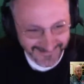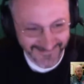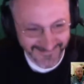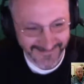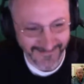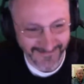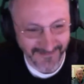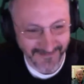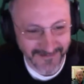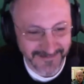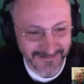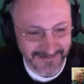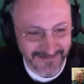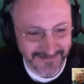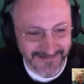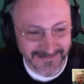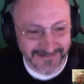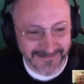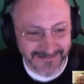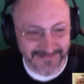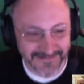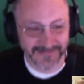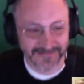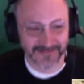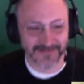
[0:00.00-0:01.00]
Okay,
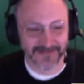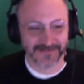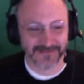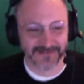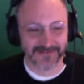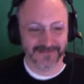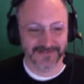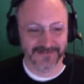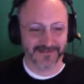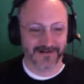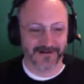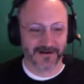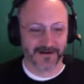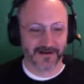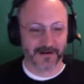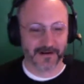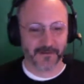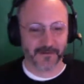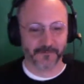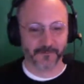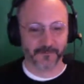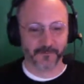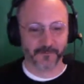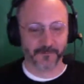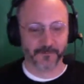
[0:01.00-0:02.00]
yeah, sure.
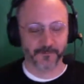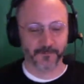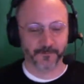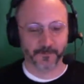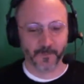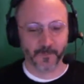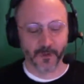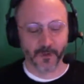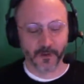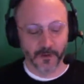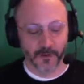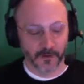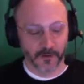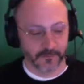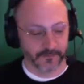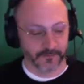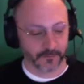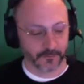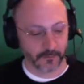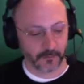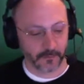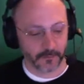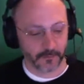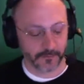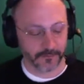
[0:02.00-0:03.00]

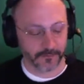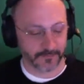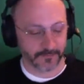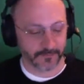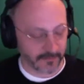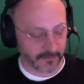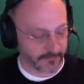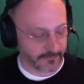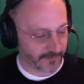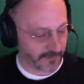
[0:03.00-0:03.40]
So Cyrus,